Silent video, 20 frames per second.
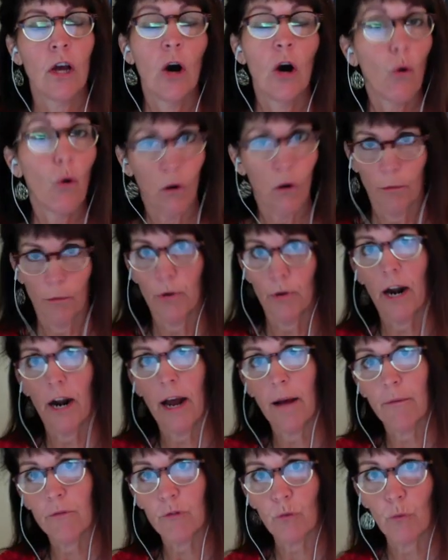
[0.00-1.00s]
or
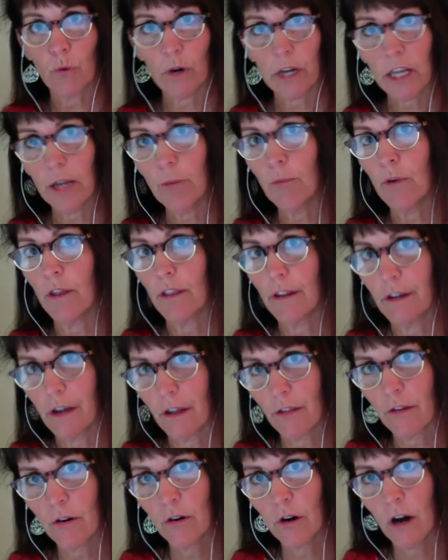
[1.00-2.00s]
perhaps working with
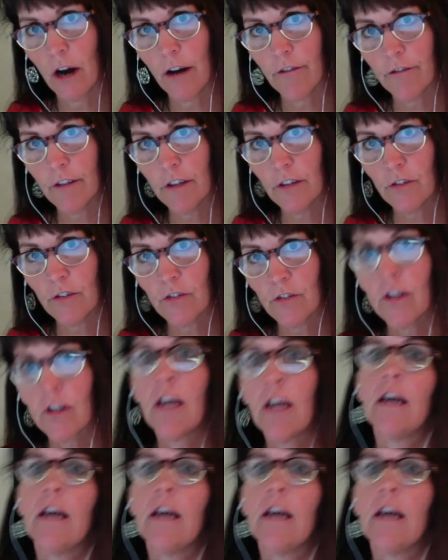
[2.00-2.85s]
another office.